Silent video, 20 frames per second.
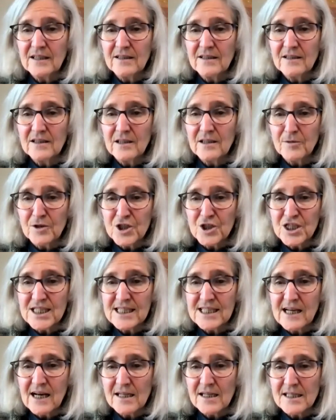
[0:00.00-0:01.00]
The emergency
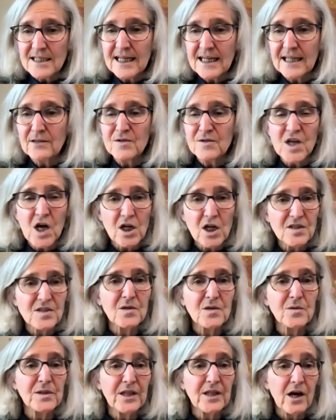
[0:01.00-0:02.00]
contact was
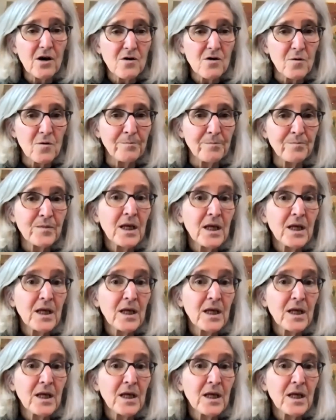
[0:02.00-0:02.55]
also in the home.